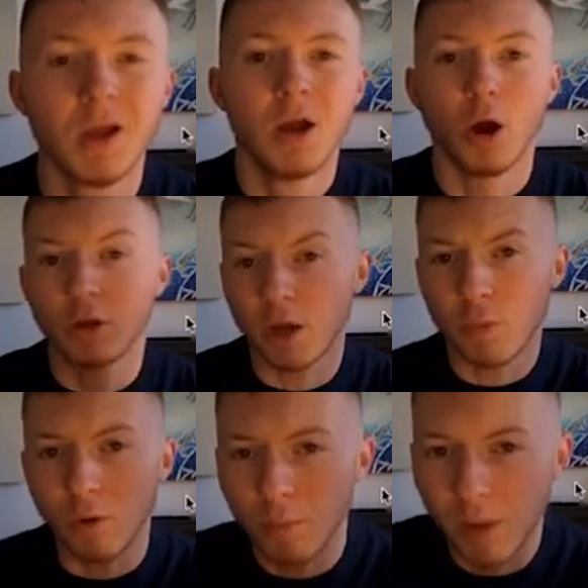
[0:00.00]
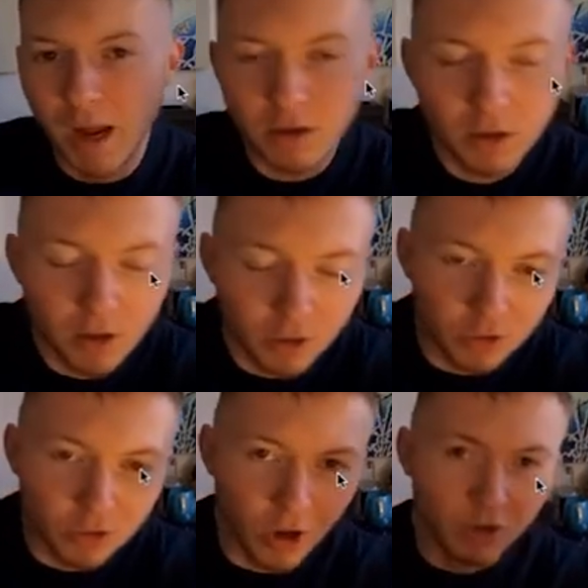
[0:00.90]
Okay, welcome back.
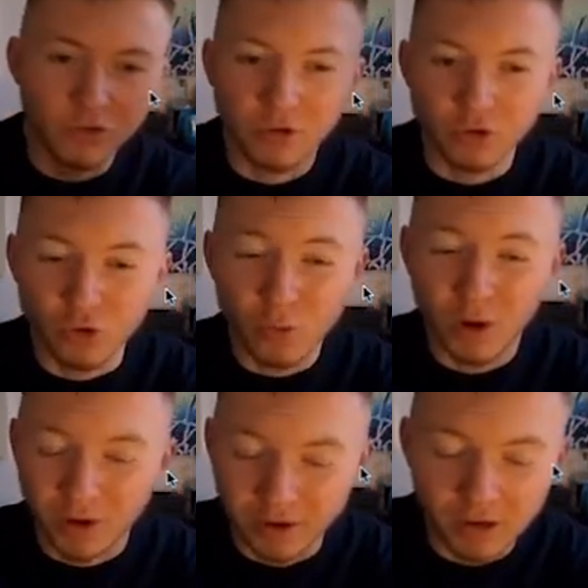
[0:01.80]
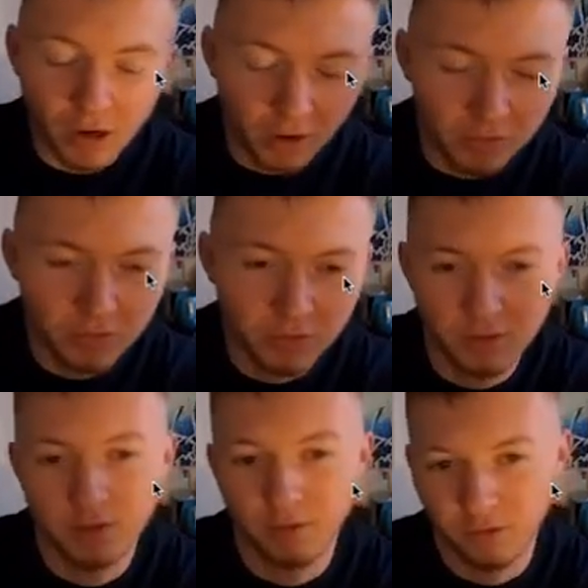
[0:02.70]
Guys, you are going to love
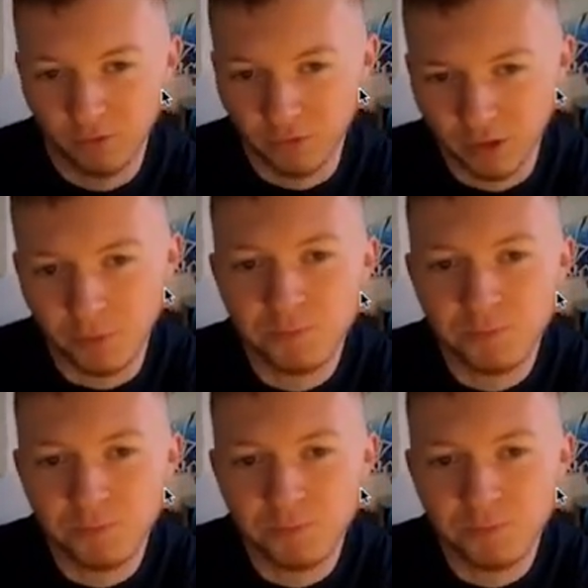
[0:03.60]
this video.